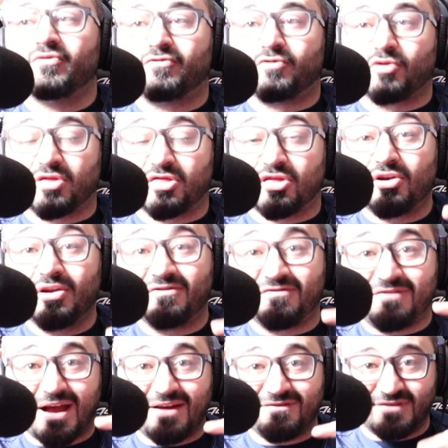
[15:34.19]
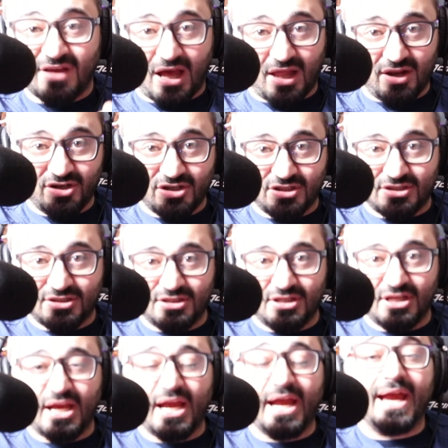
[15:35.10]
for
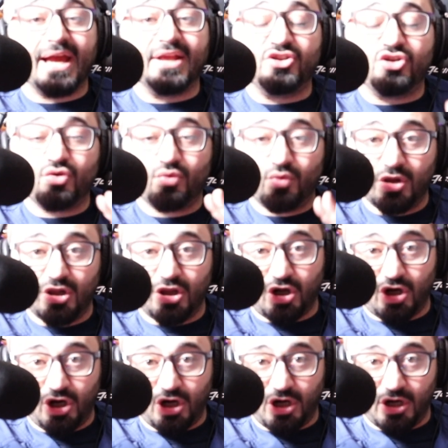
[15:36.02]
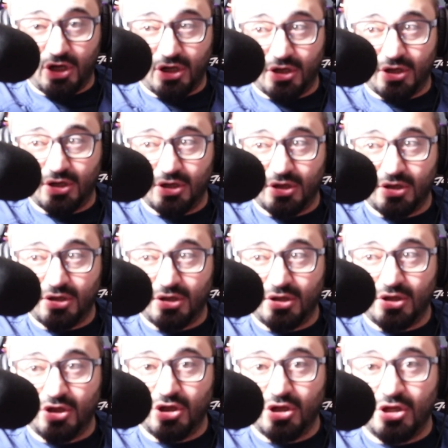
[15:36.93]
$35 and you will earn
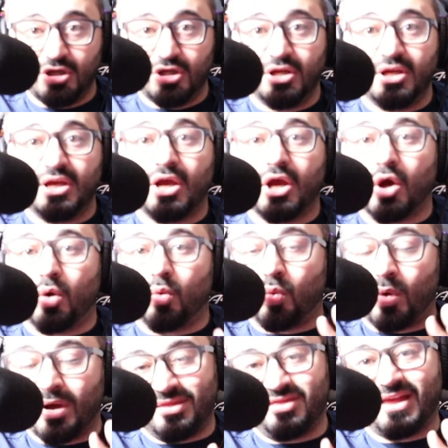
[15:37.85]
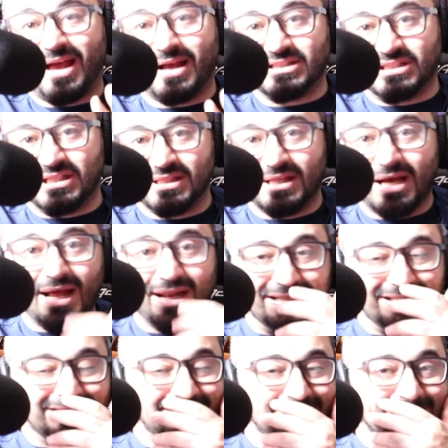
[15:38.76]

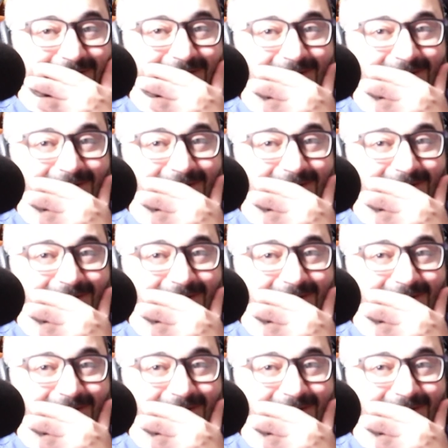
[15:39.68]
$1,000.